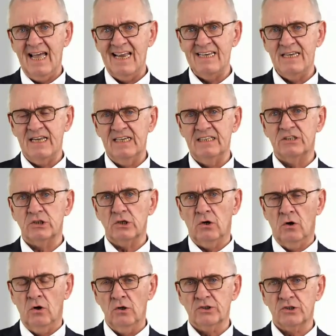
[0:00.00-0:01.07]
And is
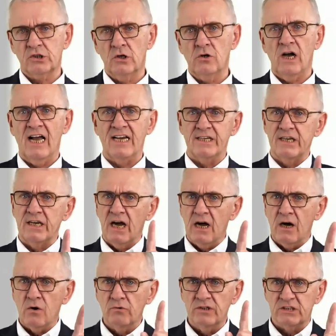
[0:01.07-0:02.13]
also, and
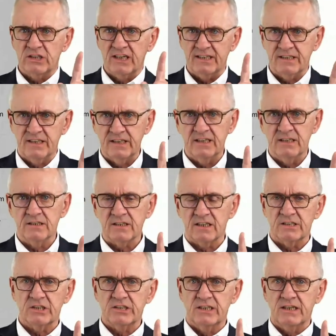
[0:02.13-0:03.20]
now it's getting
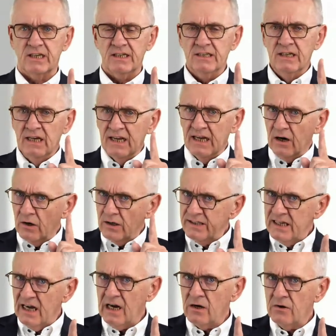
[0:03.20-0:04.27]
interesting,
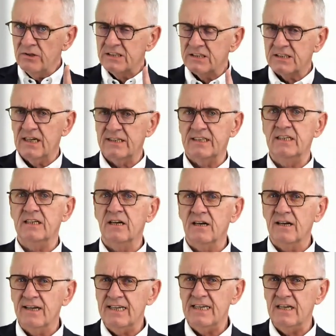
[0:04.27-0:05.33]
now it's getting
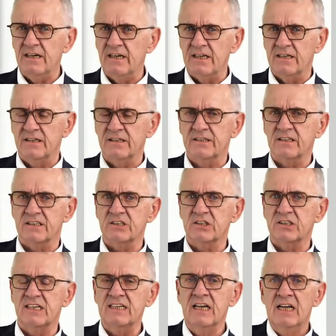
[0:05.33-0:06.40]
really
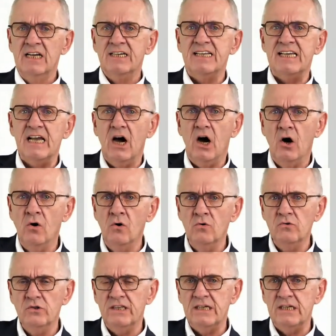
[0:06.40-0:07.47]
interesting, the
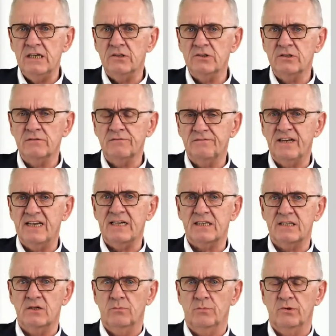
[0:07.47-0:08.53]
only other
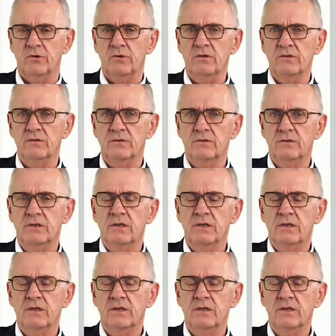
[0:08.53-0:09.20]
variable